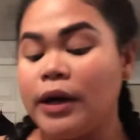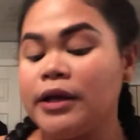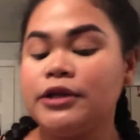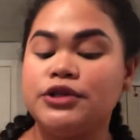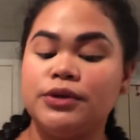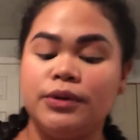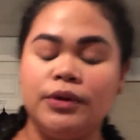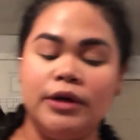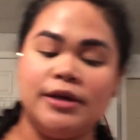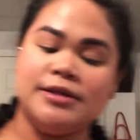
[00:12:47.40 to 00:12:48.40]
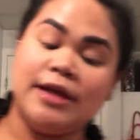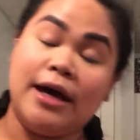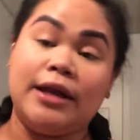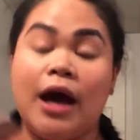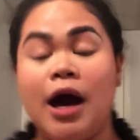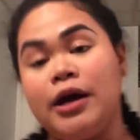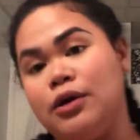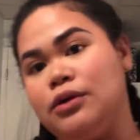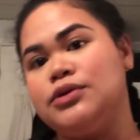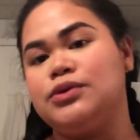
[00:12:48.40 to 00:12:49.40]
what I do is that I
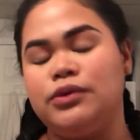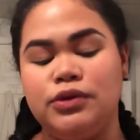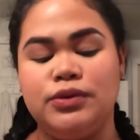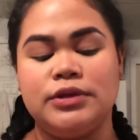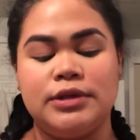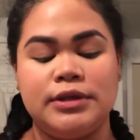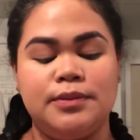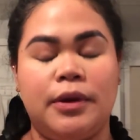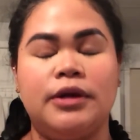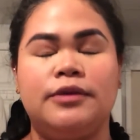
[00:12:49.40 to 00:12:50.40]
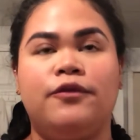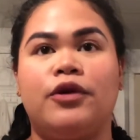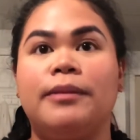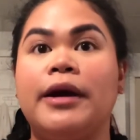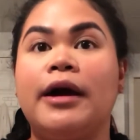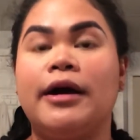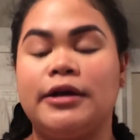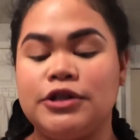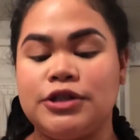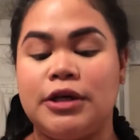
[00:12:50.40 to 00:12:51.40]
also use this part for my
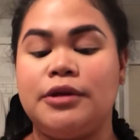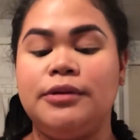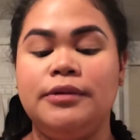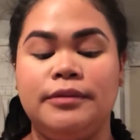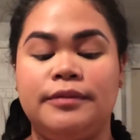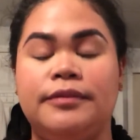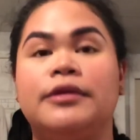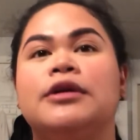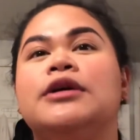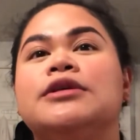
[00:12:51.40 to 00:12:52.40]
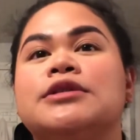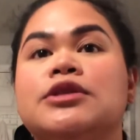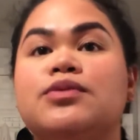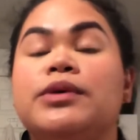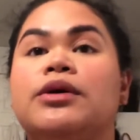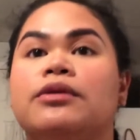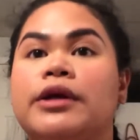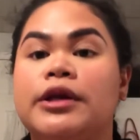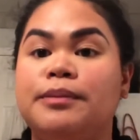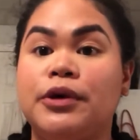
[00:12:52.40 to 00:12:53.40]
eyeshadow. Since we
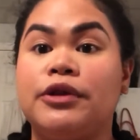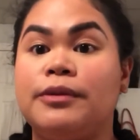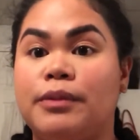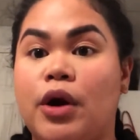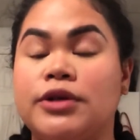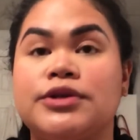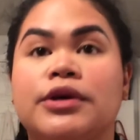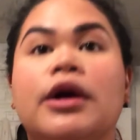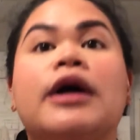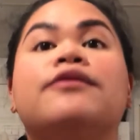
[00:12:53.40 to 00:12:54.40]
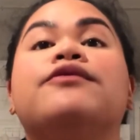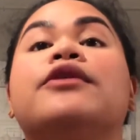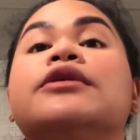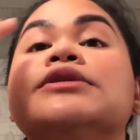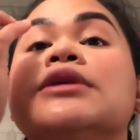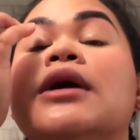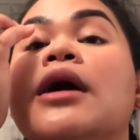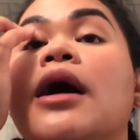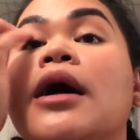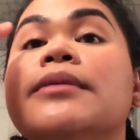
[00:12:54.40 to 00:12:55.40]
already put the bronzer at first,
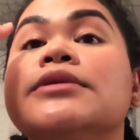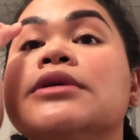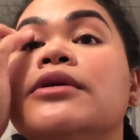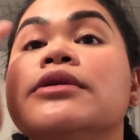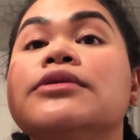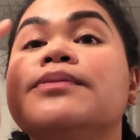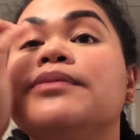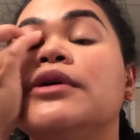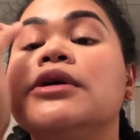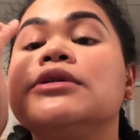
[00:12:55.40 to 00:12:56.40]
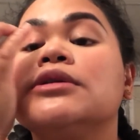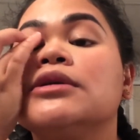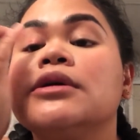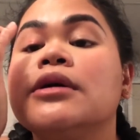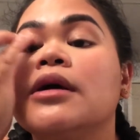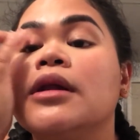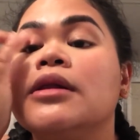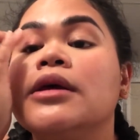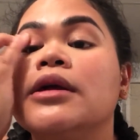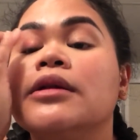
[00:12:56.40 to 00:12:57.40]
I'm just going to put a
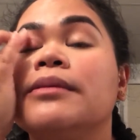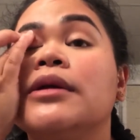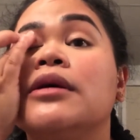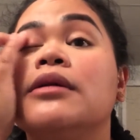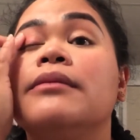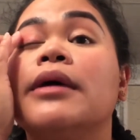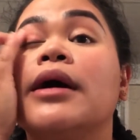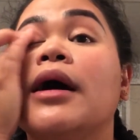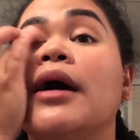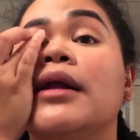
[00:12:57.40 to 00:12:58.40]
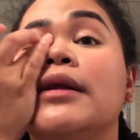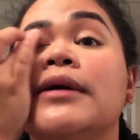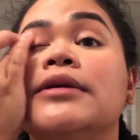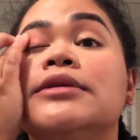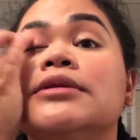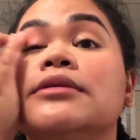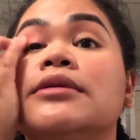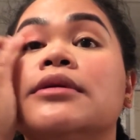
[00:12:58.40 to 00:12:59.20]
little bit in my eyelids